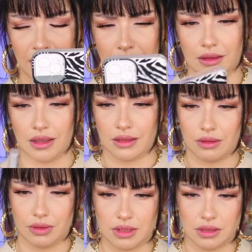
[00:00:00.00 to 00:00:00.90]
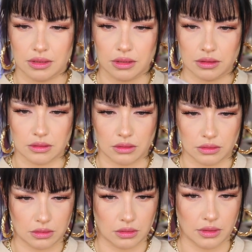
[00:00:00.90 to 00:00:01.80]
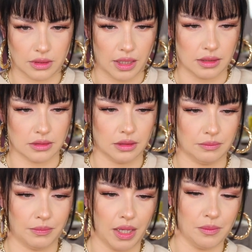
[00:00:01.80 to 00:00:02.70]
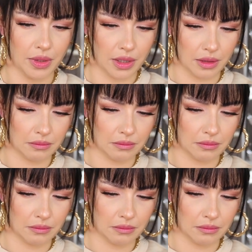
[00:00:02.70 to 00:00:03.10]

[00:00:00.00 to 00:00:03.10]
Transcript: thing, I don't know what this is. Also, it has a paper,